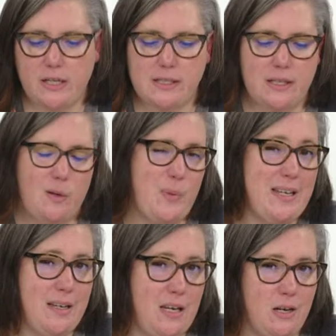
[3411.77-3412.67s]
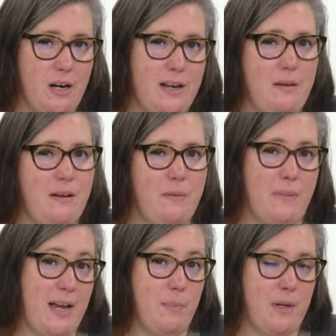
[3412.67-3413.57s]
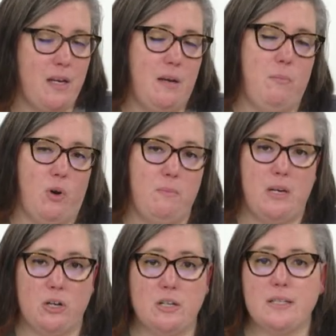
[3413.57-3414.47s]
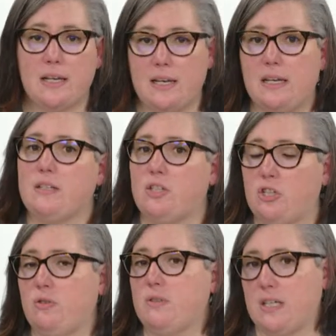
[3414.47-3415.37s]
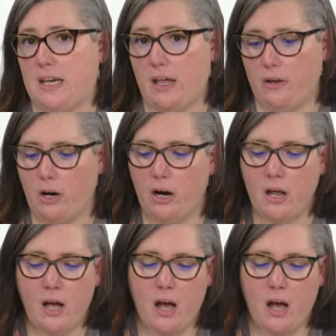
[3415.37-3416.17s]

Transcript: it's a little bit neater, and in my opinion, more mirrors a knit two together.